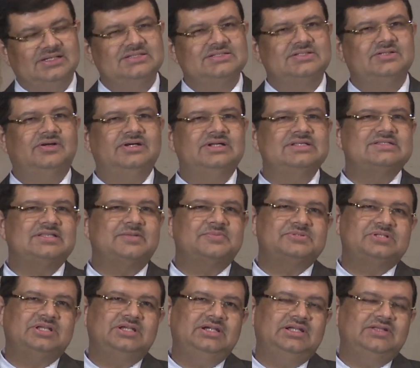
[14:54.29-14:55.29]
It's not a
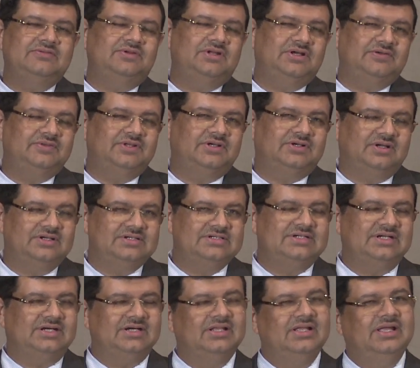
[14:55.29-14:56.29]
substantive law of the
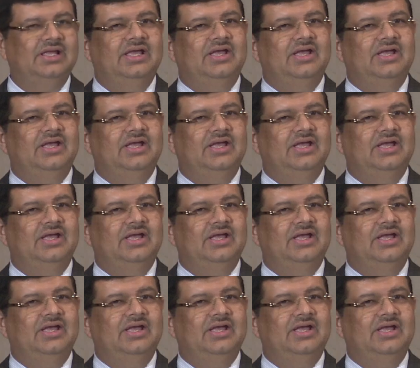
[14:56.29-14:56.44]
contract.